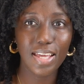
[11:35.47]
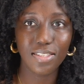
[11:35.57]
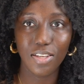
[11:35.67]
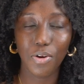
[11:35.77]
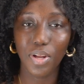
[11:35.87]

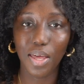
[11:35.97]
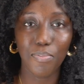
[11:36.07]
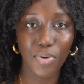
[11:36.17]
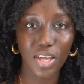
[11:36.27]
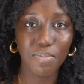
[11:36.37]
isn't going to like
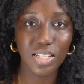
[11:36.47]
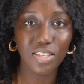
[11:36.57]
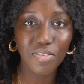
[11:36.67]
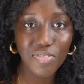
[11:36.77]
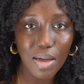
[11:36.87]
bring him into
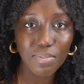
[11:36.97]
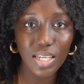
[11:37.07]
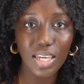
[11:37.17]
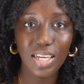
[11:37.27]
the family.